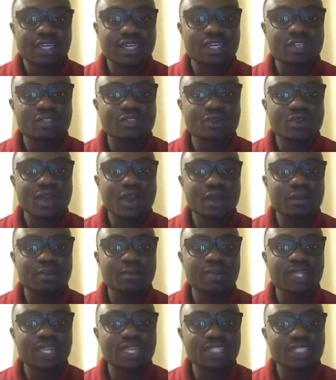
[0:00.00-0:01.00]
is your
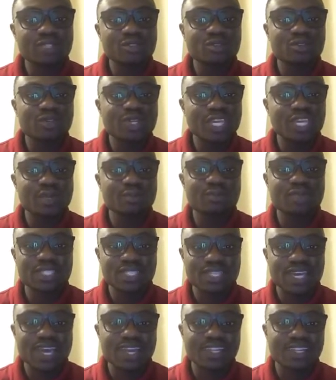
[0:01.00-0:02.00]
ability to keep
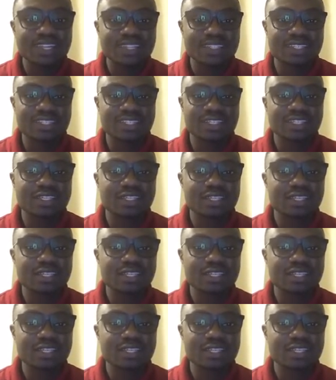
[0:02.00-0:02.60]
silence.